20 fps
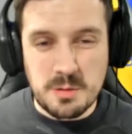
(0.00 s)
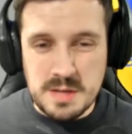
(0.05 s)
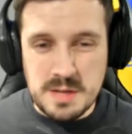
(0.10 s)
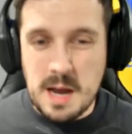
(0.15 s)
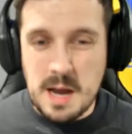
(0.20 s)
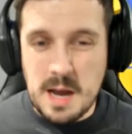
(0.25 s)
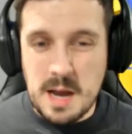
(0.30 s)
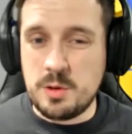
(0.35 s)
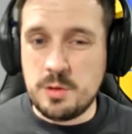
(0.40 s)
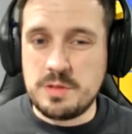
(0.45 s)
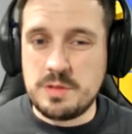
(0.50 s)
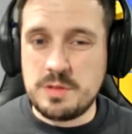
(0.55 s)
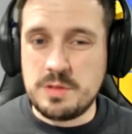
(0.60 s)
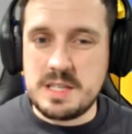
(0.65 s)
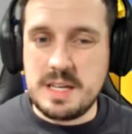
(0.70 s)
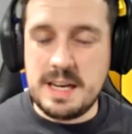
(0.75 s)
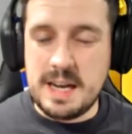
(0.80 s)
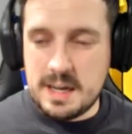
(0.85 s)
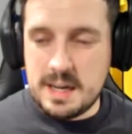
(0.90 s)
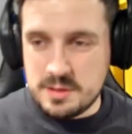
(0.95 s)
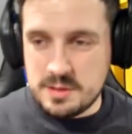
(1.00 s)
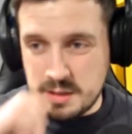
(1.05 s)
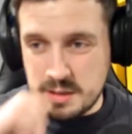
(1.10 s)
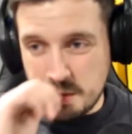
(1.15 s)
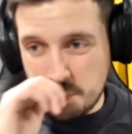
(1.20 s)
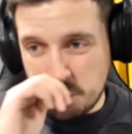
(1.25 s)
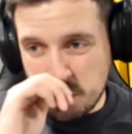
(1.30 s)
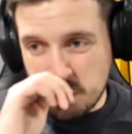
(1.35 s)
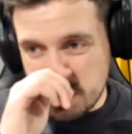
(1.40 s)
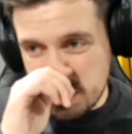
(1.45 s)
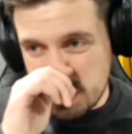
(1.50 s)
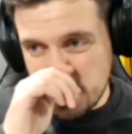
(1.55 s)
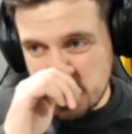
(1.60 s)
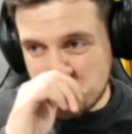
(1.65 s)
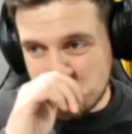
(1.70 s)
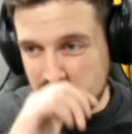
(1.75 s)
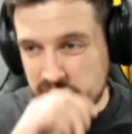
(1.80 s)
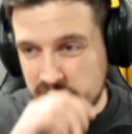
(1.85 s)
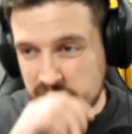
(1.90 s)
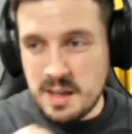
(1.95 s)
I was happy enough to see that because I didn't want to see
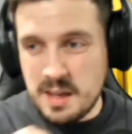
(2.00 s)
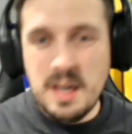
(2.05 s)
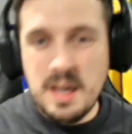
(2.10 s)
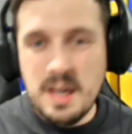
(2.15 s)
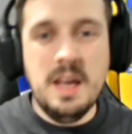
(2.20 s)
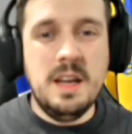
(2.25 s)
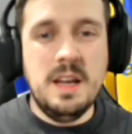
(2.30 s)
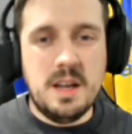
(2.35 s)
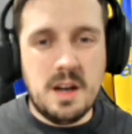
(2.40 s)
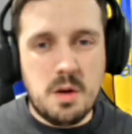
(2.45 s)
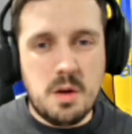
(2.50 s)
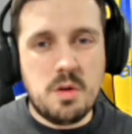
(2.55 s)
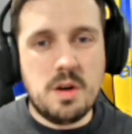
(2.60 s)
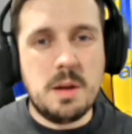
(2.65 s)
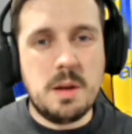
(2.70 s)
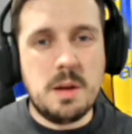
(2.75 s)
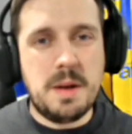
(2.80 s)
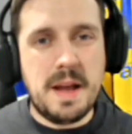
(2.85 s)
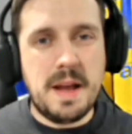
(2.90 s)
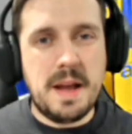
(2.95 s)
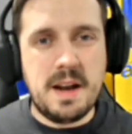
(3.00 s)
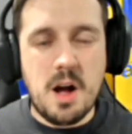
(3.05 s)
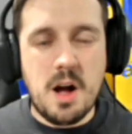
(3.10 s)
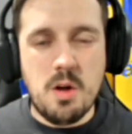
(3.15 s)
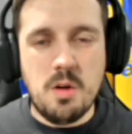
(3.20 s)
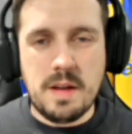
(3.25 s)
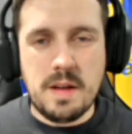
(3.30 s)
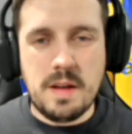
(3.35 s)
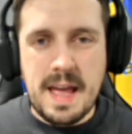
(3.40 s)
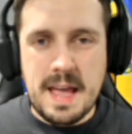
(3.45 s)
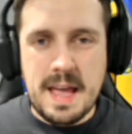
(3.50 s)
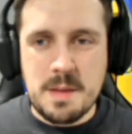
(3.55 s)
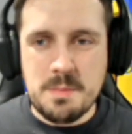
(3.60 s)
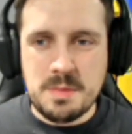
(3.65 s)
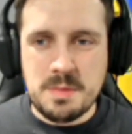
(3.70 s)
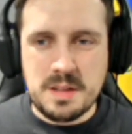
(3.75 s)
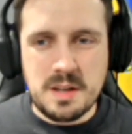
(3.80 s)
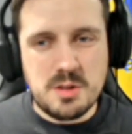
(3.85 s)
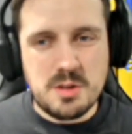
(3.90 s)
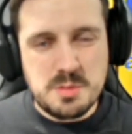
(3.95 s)
Struijk, kind of play the whole
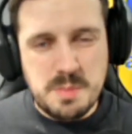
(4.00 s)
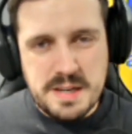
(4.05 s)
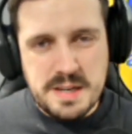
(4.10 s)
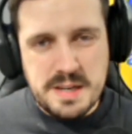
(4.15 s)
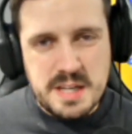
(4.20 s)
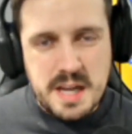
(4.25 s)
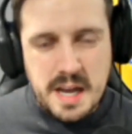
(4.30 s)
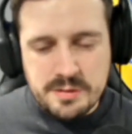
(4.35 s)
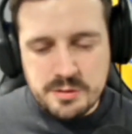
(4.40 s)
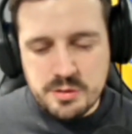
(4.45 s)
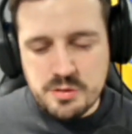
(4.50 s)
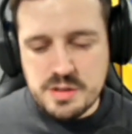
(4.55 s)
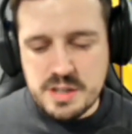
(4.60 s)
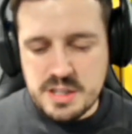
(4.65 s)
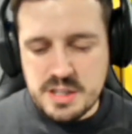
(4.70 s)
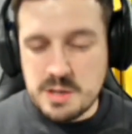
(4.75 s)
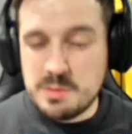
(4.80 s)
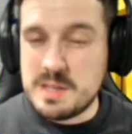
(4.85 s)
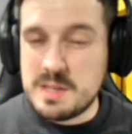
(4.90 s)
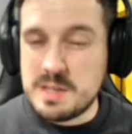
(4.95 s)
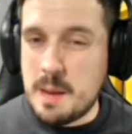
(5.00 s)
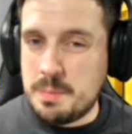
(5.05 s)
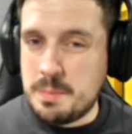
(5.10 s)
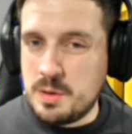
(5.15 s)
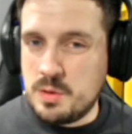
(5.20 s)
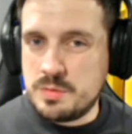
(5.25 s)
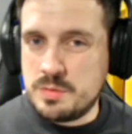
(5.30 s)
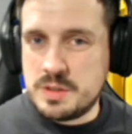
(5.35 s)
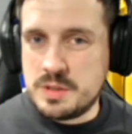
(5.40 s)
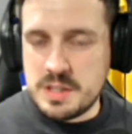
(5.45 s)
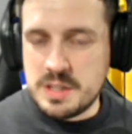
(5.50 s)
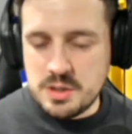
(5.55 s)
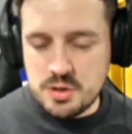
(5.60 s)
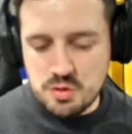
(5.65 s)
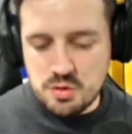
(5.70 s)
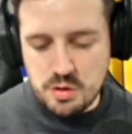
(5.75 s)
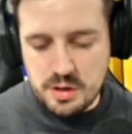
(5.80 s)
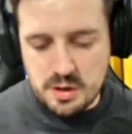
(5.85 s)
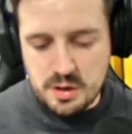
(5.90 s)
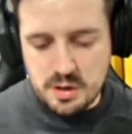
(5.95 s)
game, especially after his injury. I was happy enough to see
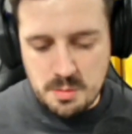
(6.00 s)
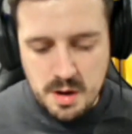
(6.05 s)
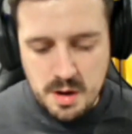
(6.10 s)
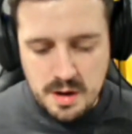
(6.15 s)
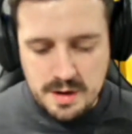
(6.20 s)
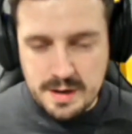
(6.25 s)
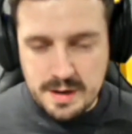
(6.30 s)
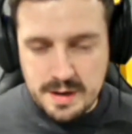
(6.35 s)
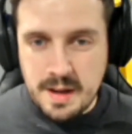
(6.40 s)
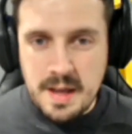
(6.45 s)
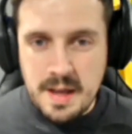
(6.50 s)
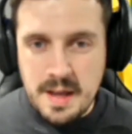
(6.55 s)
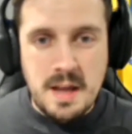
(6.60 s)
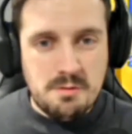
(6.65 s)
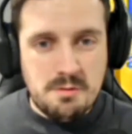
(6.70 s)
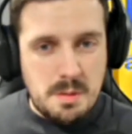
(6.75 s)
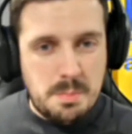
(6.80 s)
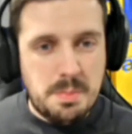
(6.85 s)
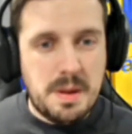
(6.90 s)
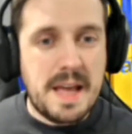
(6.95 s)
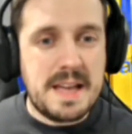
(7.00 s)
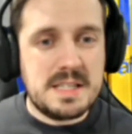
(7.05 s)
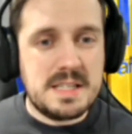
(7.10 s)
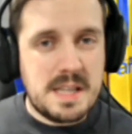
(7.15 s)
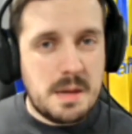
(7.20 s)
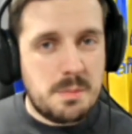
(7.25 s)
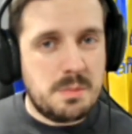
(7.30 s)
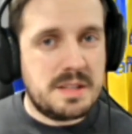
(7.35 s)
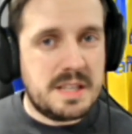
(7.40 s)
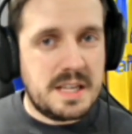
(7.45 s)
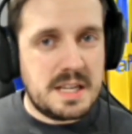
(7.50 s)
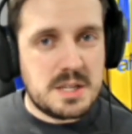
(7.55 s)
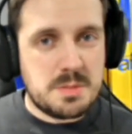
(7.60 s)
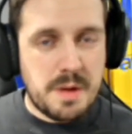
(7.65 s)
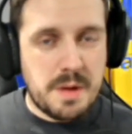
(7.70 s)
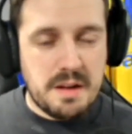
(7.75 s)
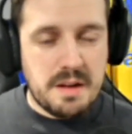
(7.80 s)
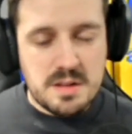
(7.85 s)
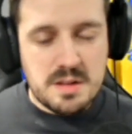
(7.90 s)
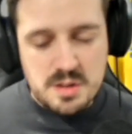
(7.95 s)
Struijk come on and replace them with the
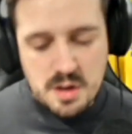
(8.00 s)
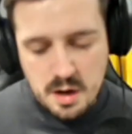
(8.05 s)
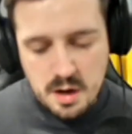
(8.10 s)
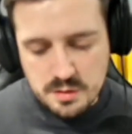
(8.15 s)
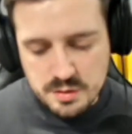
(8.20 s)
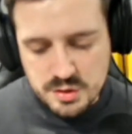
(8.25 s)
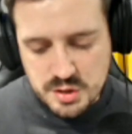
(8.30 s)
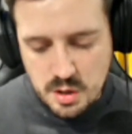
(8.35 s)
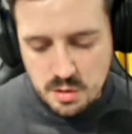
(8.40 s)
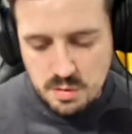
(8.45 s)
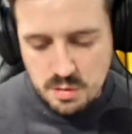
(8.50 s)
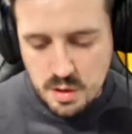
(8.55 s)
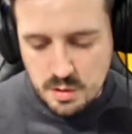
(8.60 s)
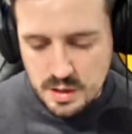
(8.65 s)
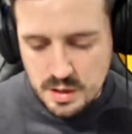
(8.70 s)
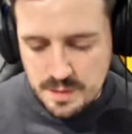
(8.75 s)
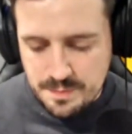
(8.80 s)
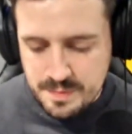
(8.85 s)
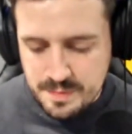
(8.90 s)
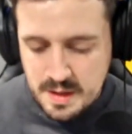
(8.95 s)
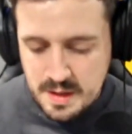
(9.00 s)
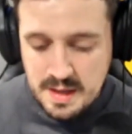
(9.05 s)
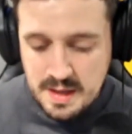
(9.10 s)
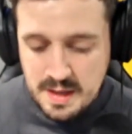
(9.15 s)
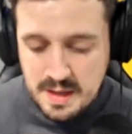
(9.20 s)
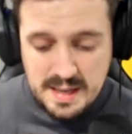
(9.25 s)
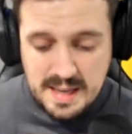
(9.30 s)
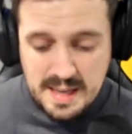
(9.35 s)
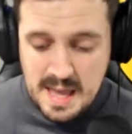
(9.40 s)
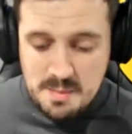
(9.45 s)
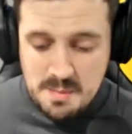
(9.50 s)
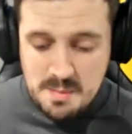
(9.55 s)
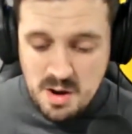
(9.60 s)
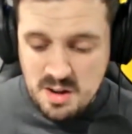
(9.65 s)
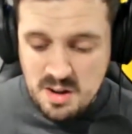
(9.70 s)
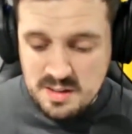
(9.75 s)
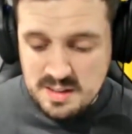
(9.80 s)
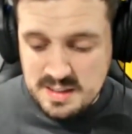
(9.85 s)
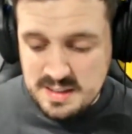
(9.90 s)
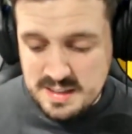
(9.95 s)
experience of Joe Rodon. He came
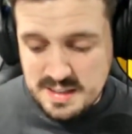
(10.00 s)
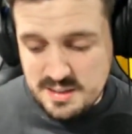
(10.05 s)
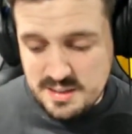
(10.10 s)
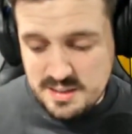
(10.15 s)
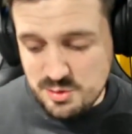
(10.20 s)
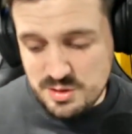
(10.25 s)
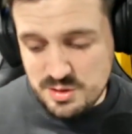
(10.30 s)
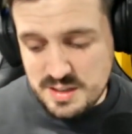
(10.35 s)
on and he